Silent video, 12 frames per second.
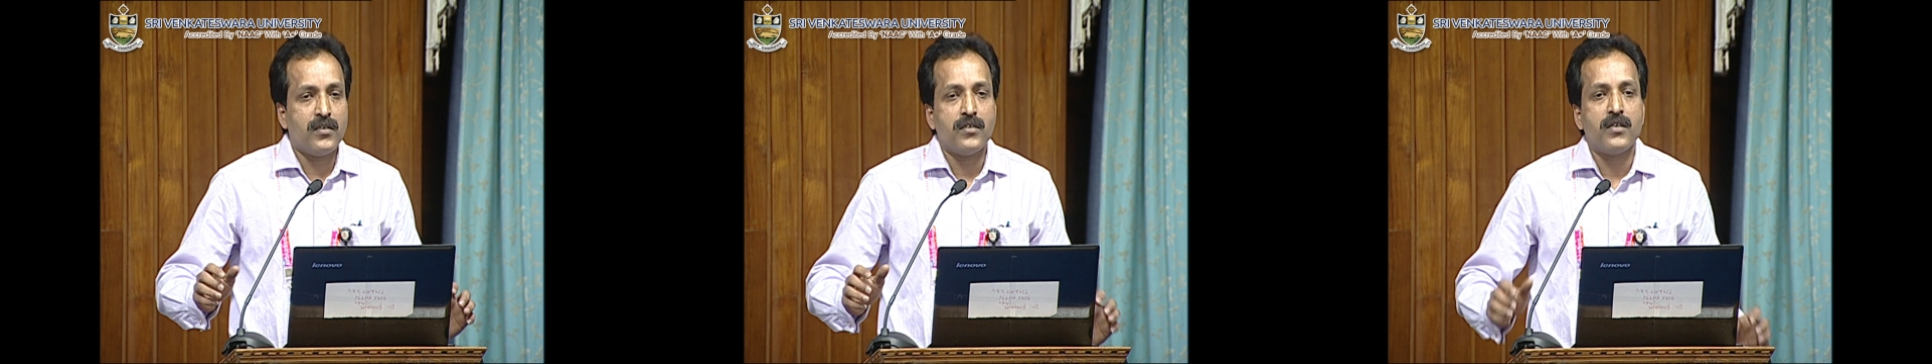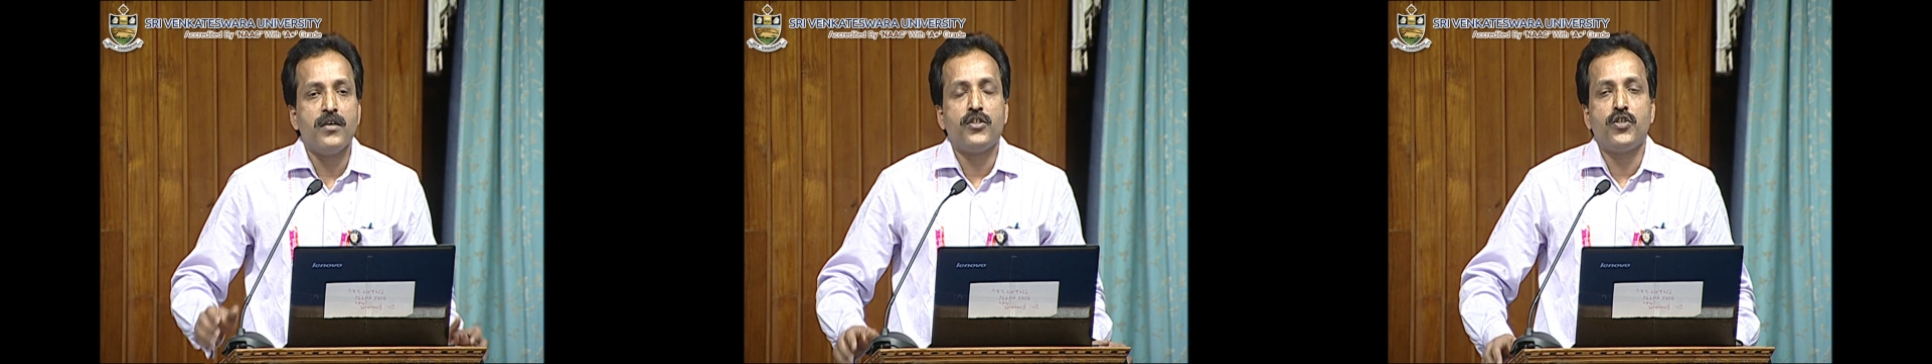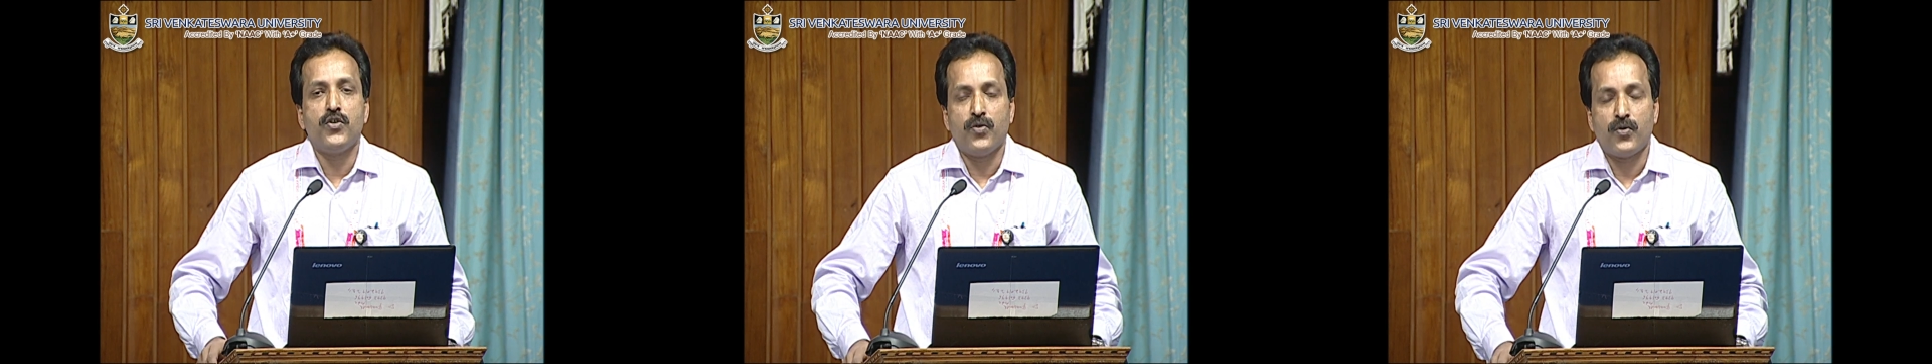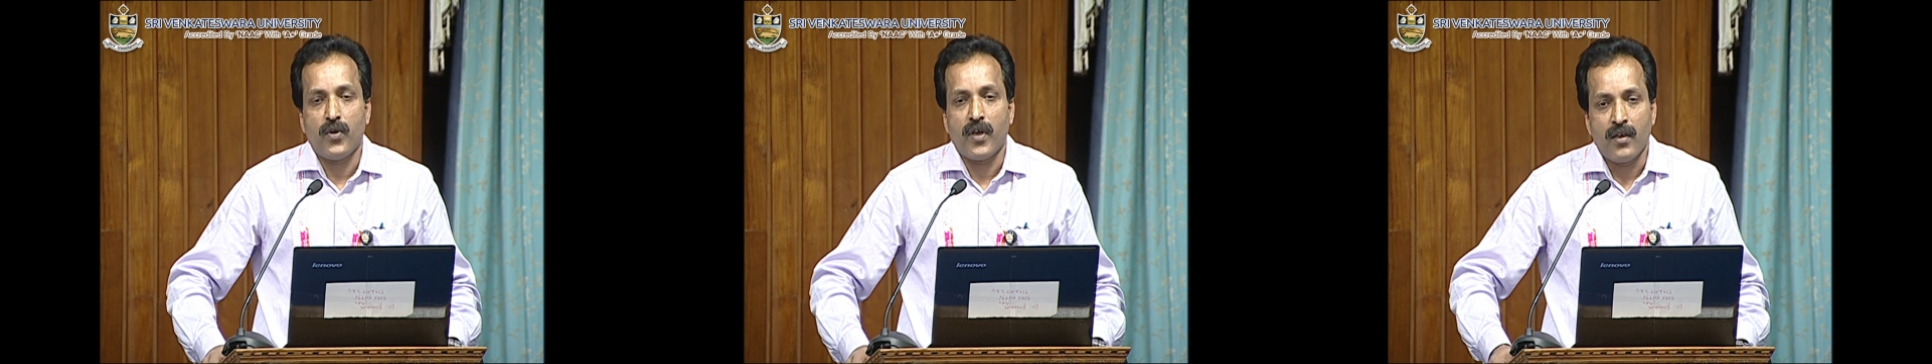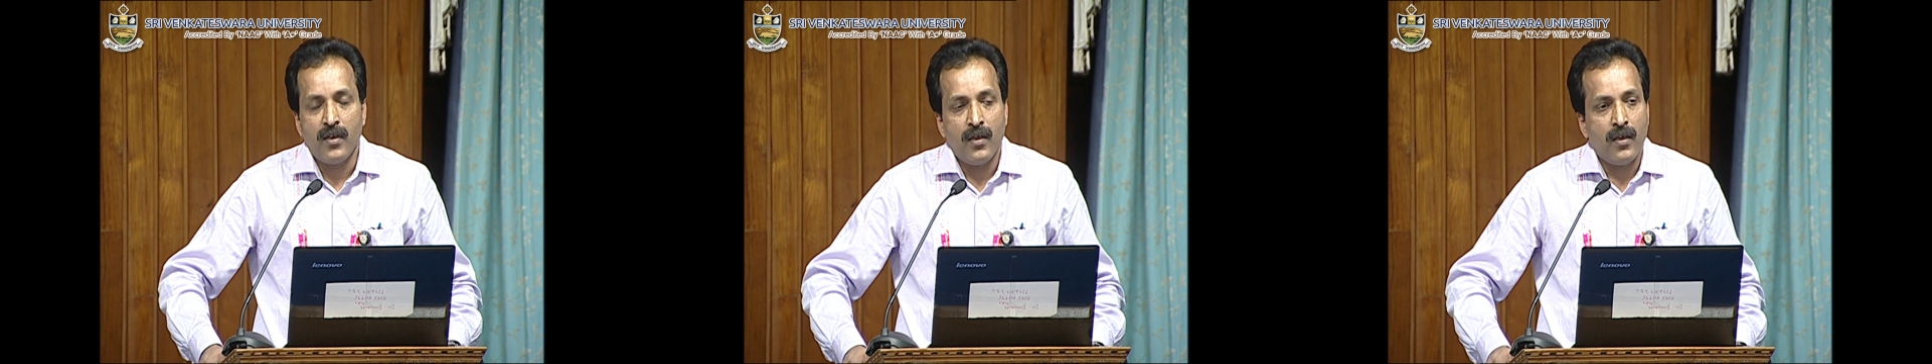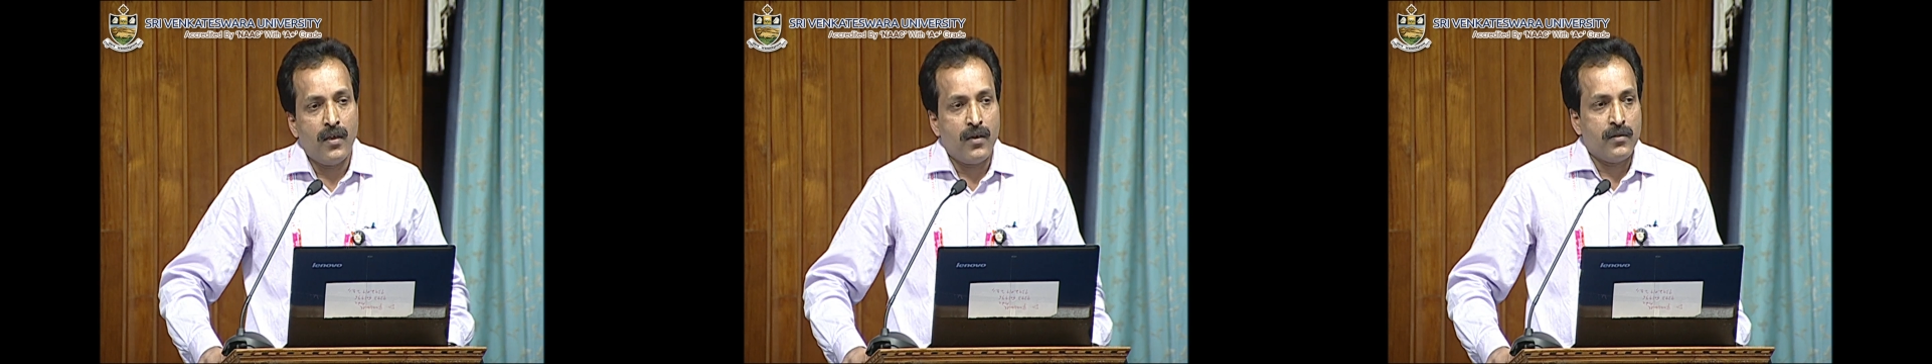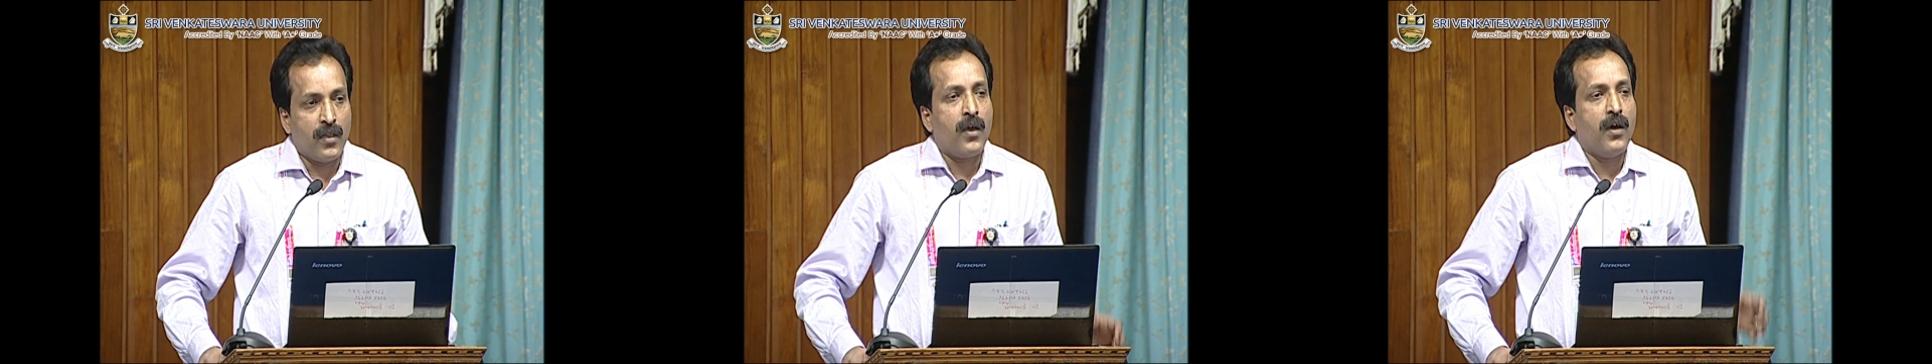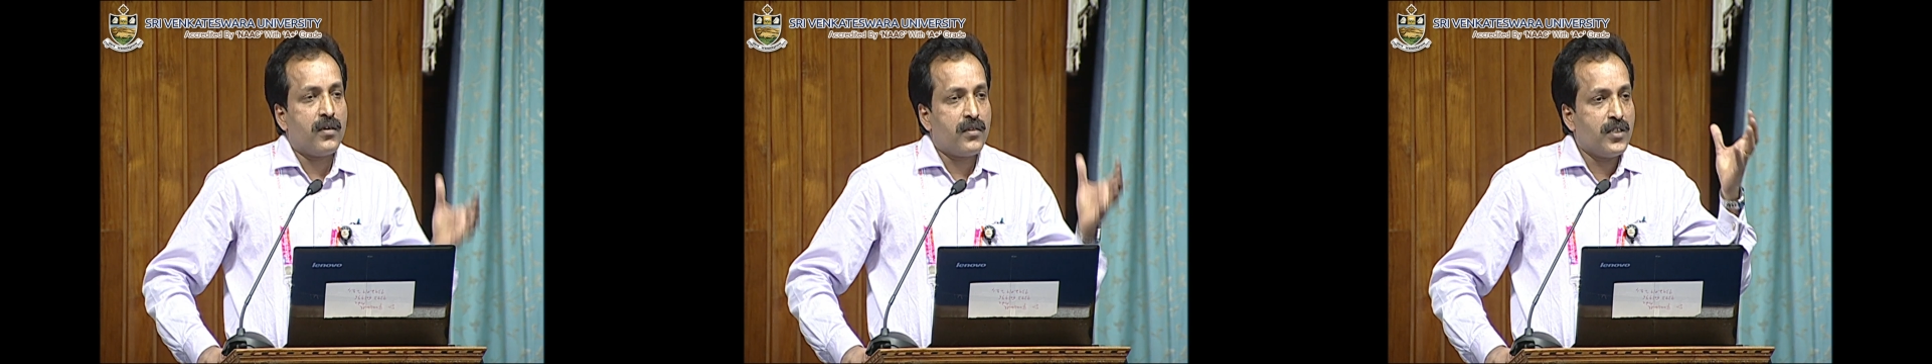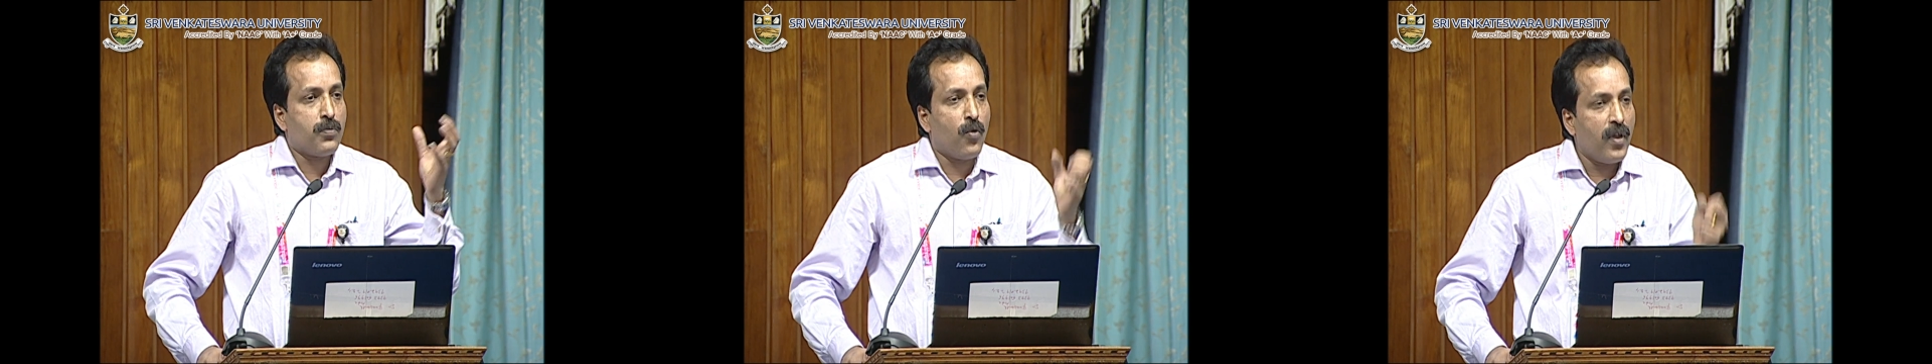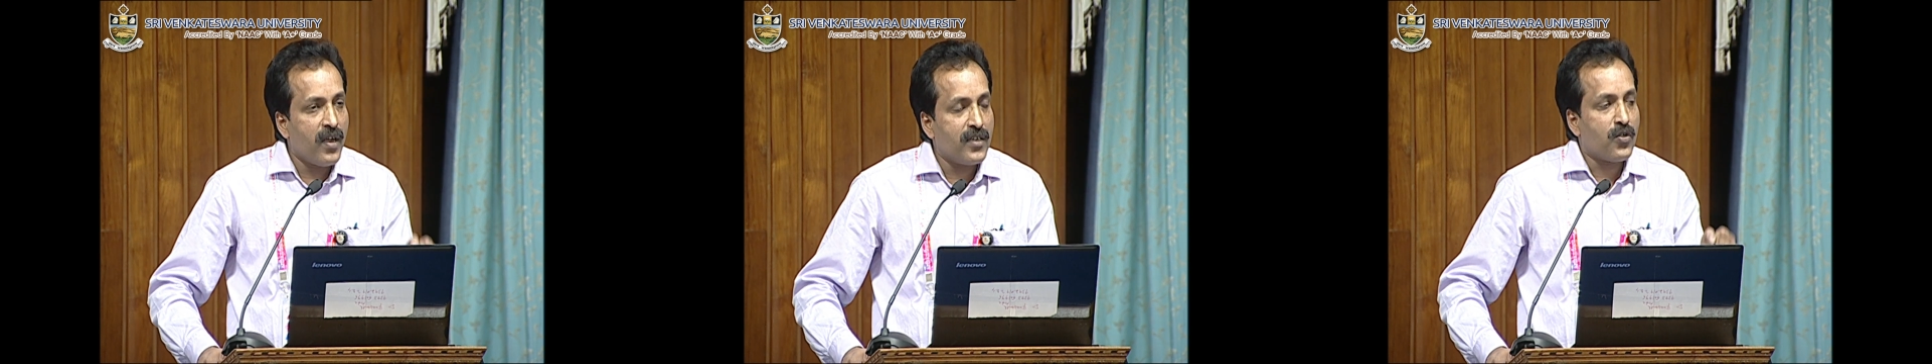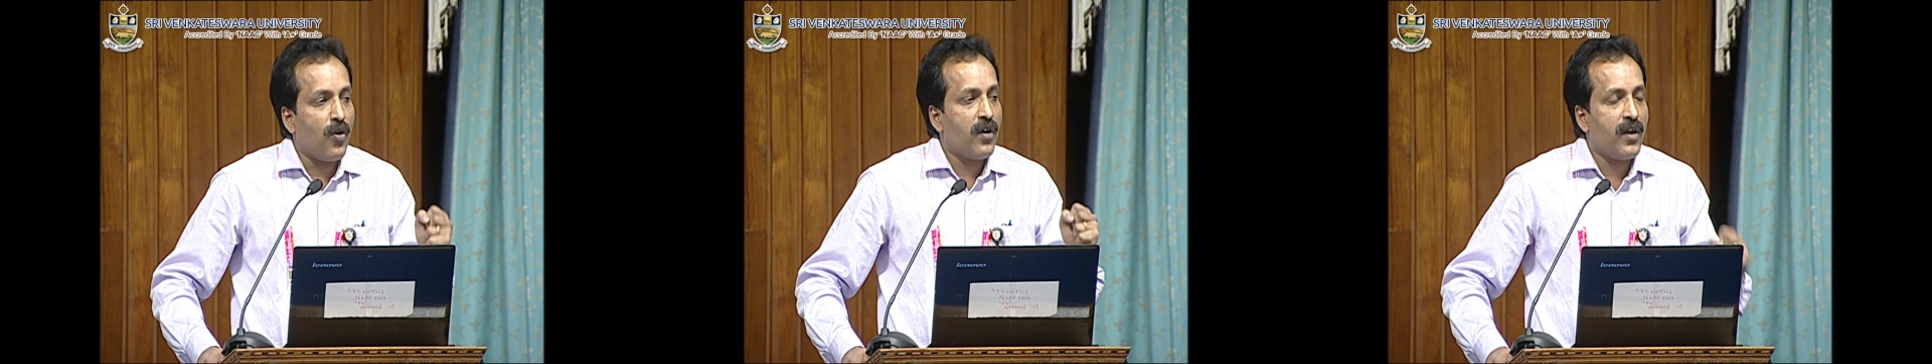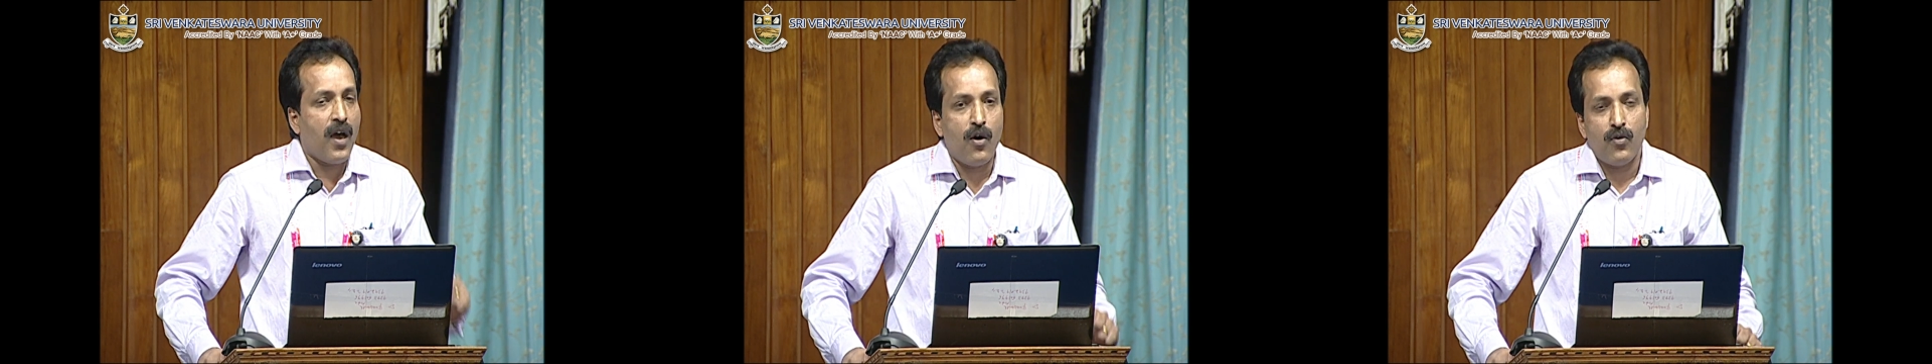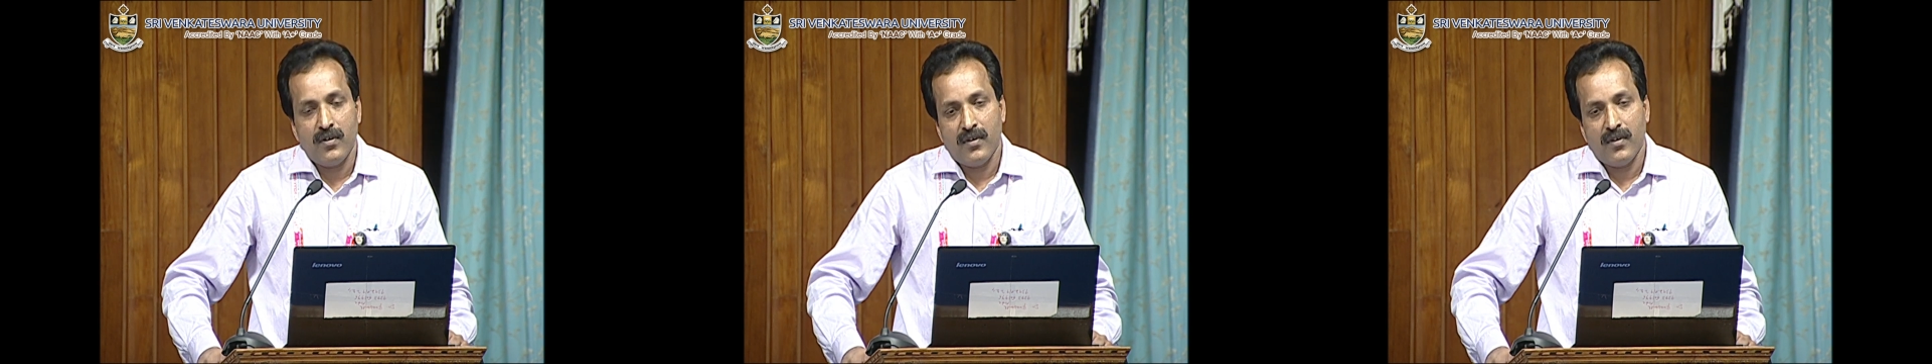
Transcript: issue today. The Earth is pulling us all down,